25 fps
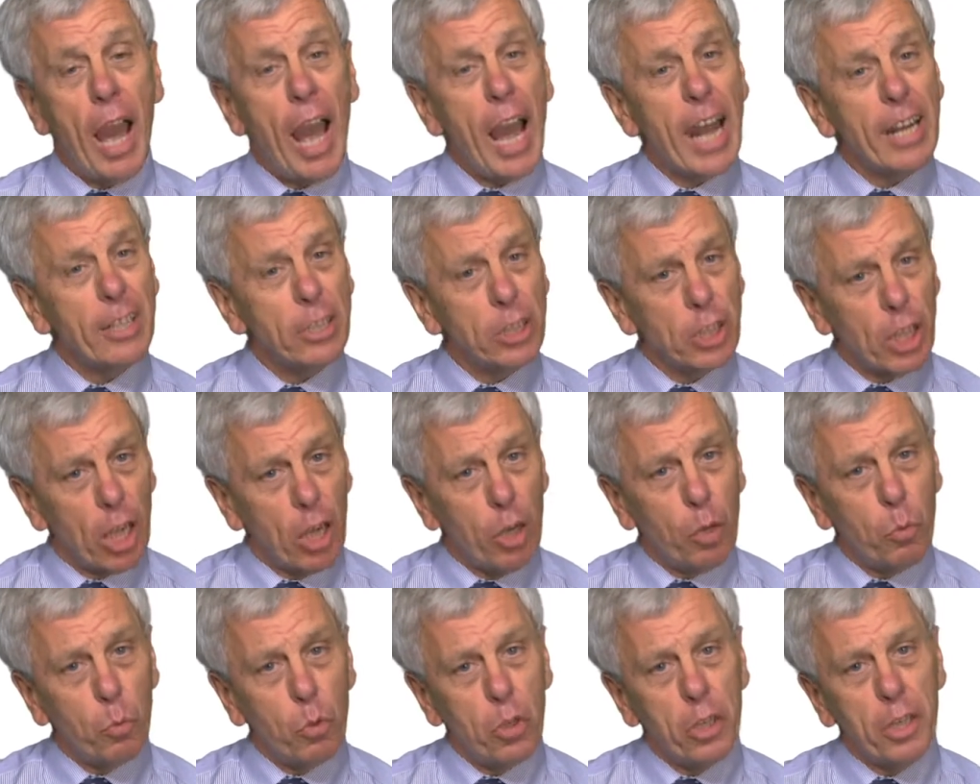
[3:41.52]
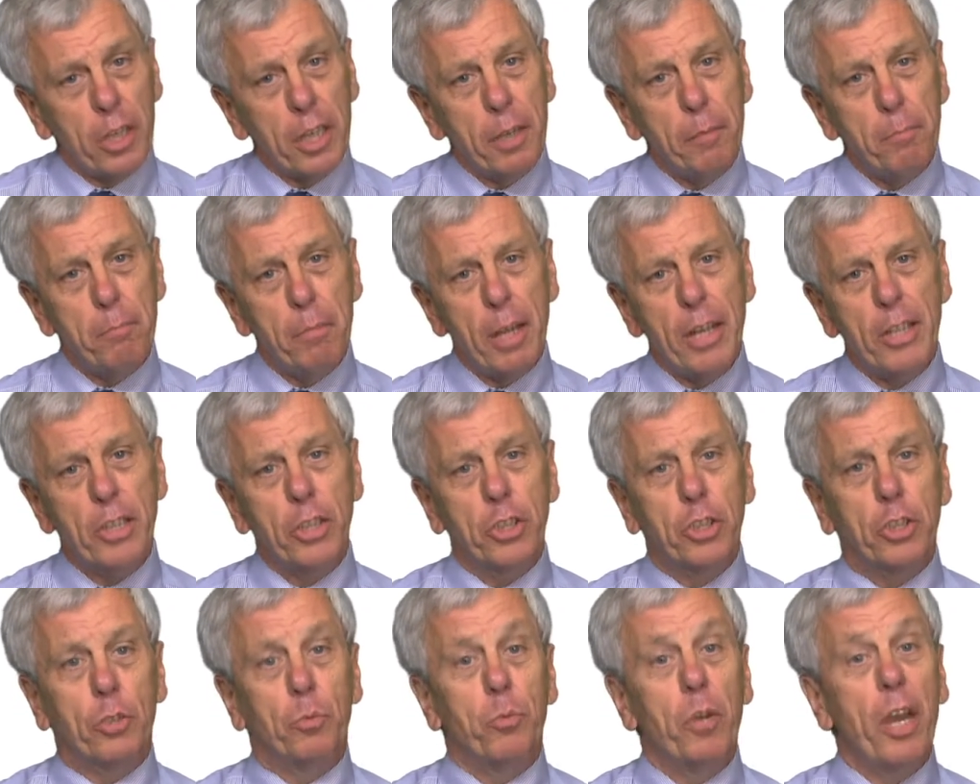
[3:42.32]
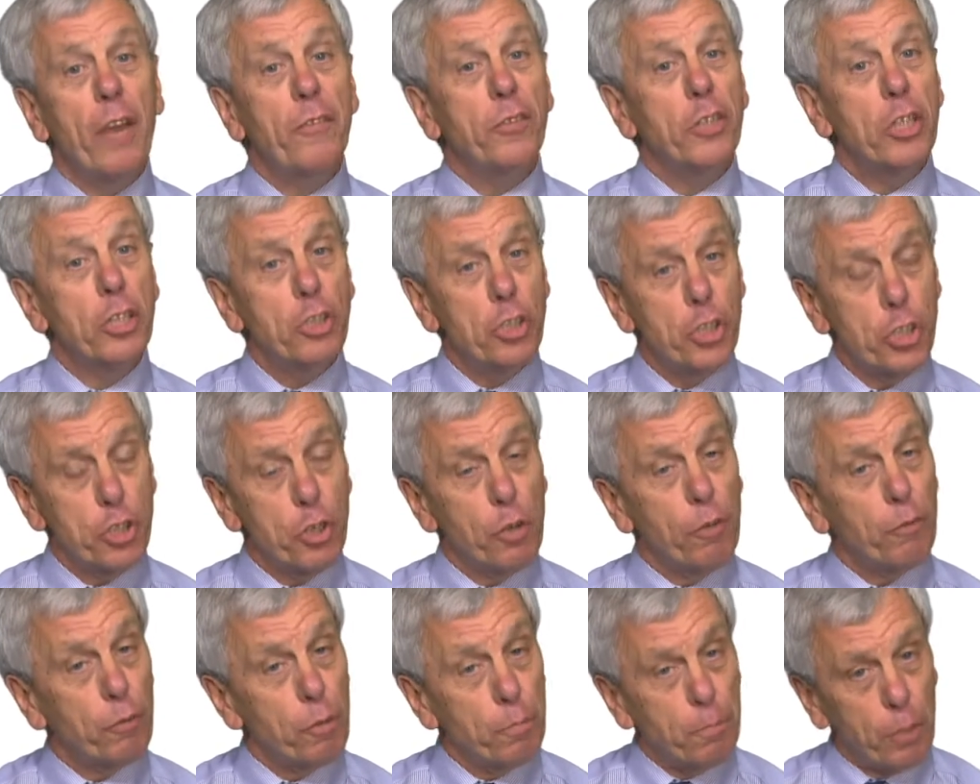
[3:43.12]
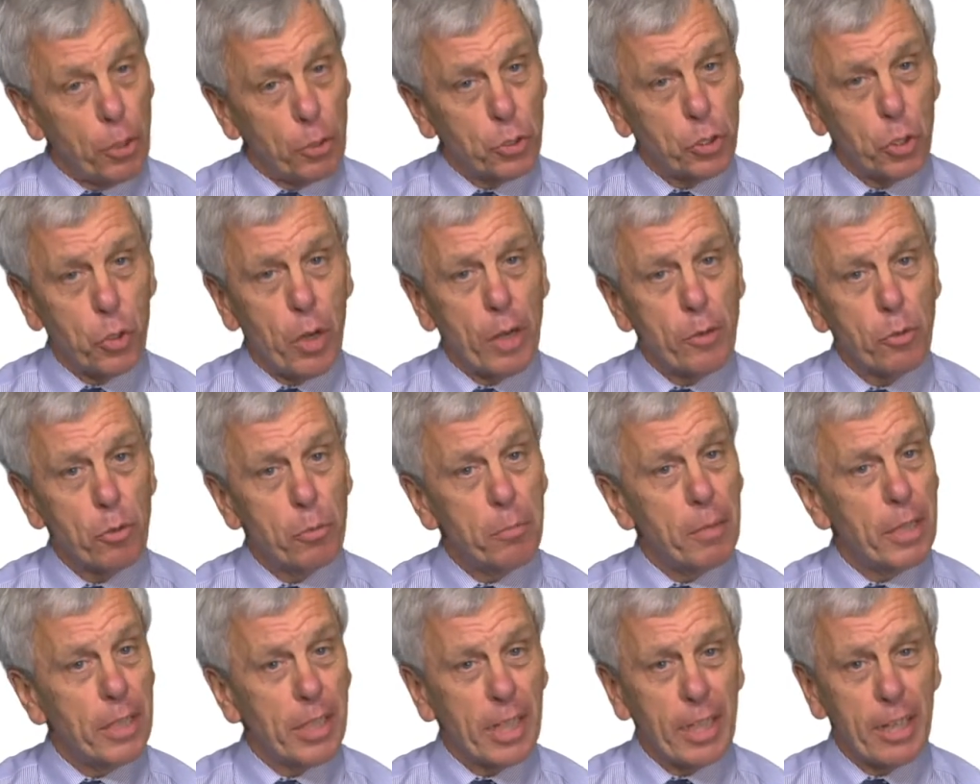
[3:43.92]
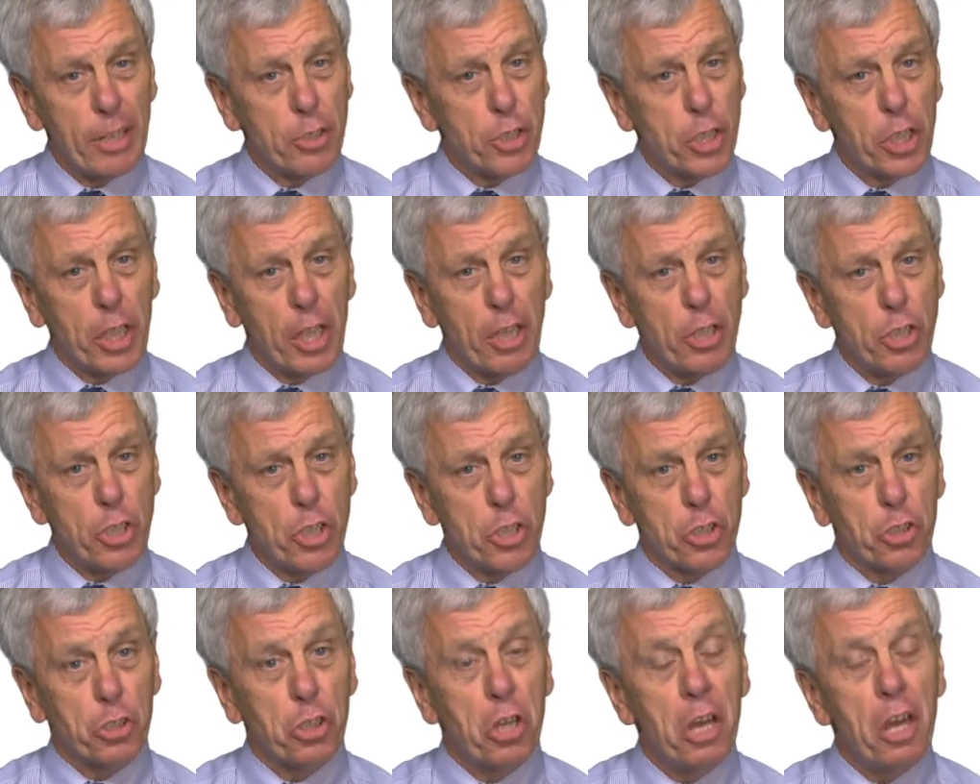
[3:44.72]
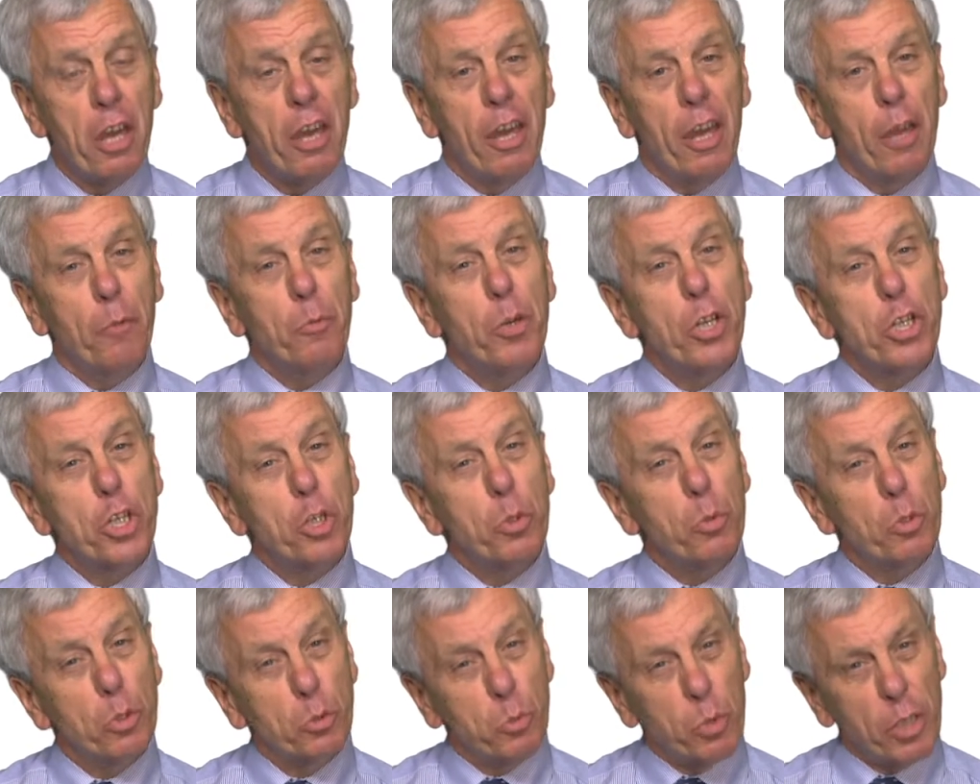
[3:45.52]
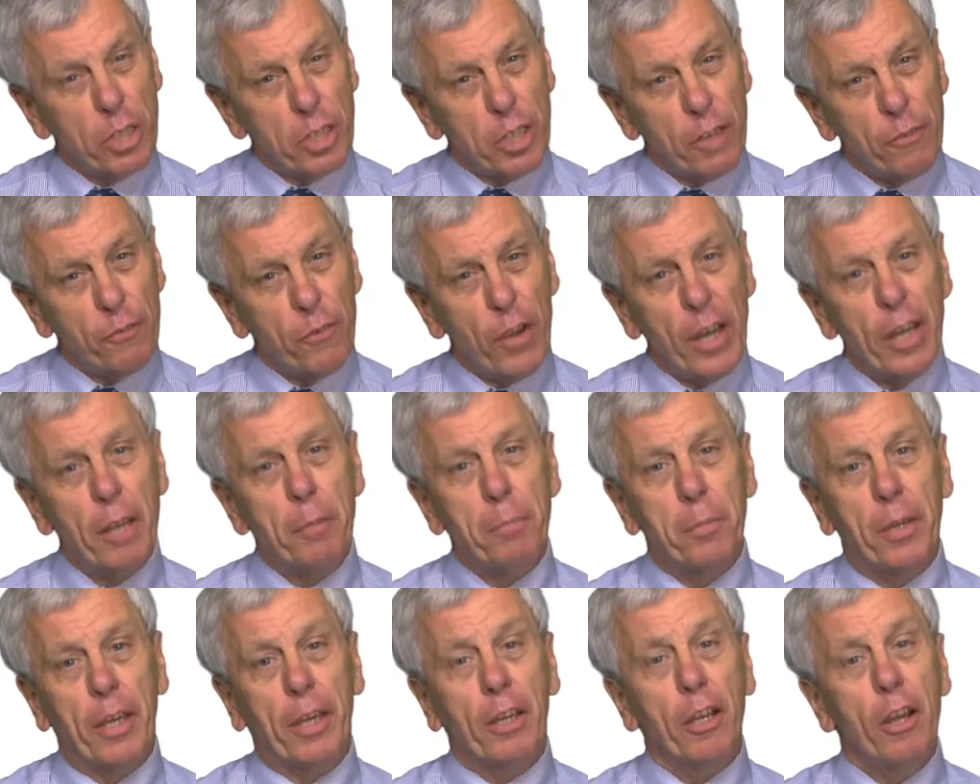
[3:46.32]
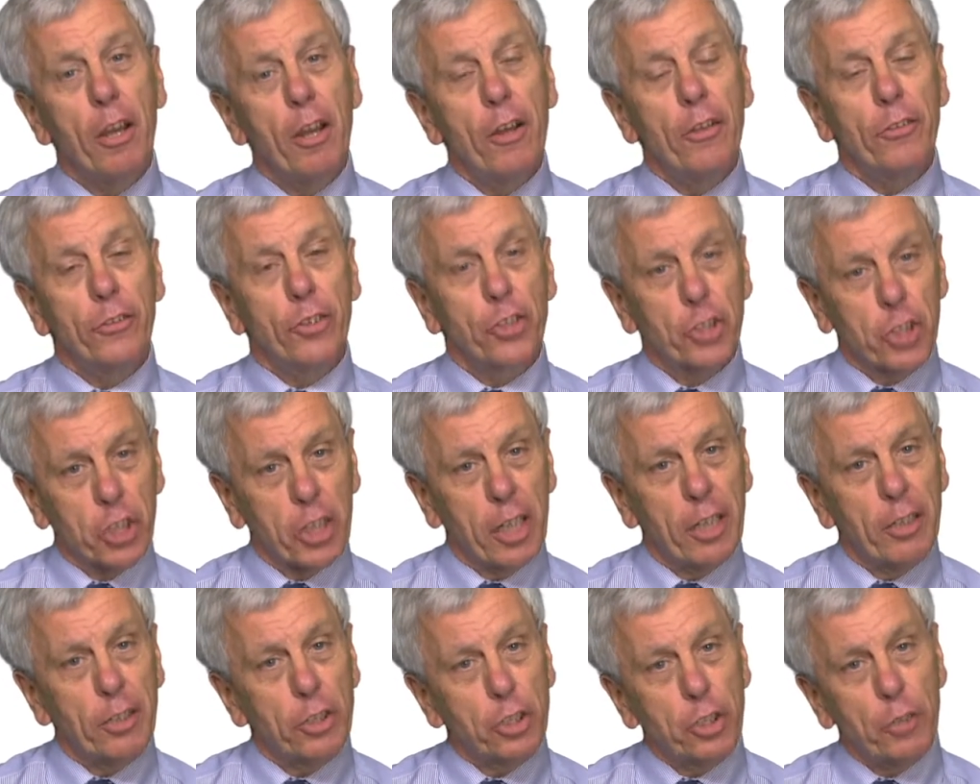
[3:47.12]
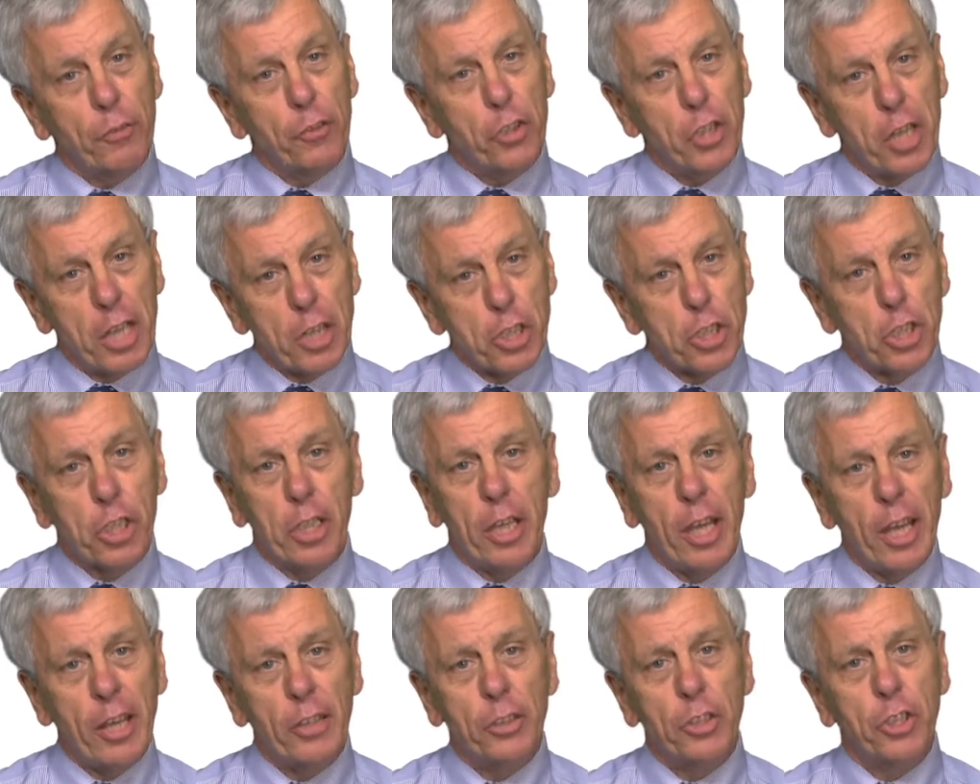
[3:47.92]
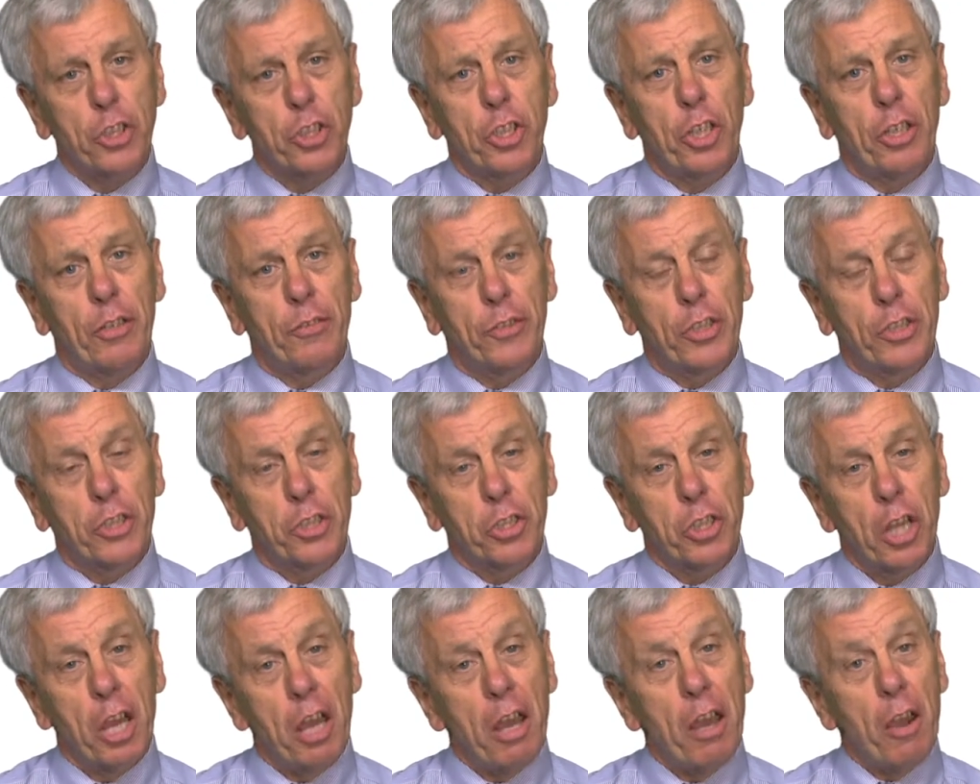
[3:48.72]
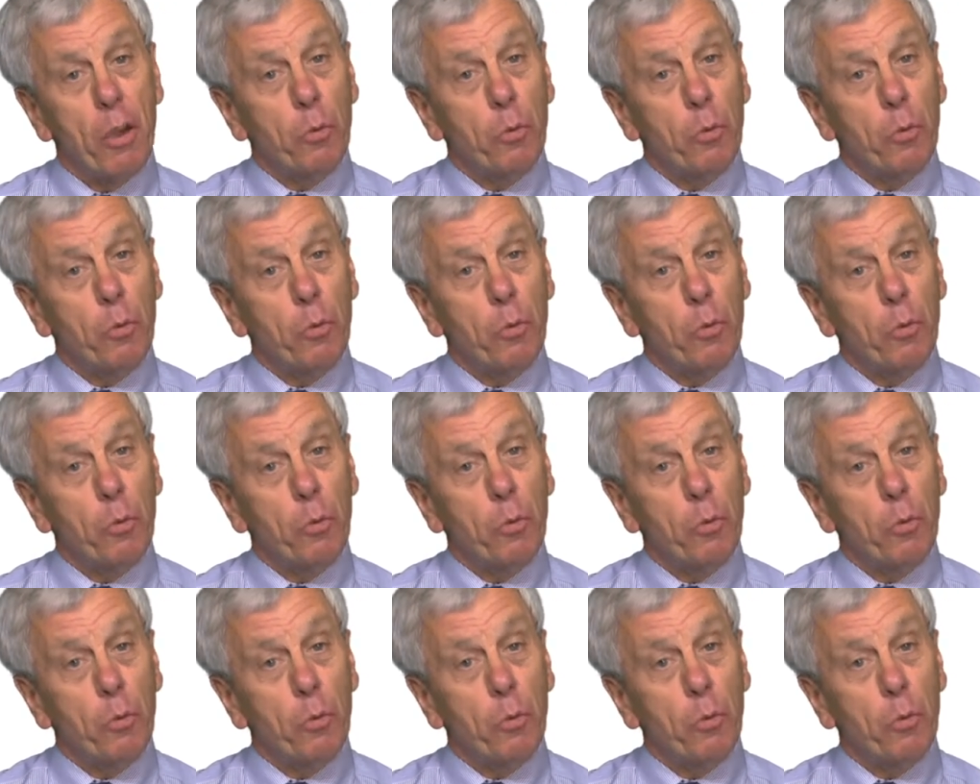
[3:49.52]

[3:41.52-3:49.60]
And our work in medicine. We have an Institute for Postgraduate Medical Education in which we're developing the skills of the National Health Service.